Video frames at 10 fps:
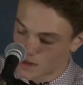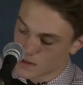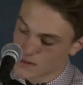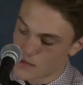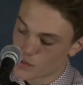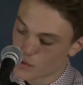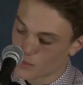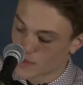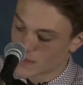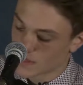Example,
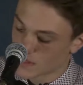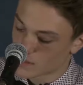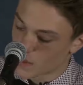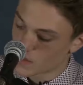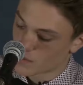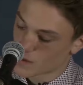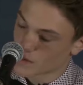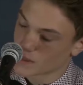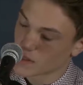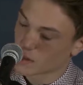placing a sponge ball
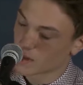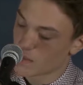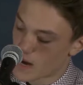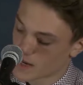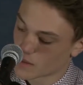secretly back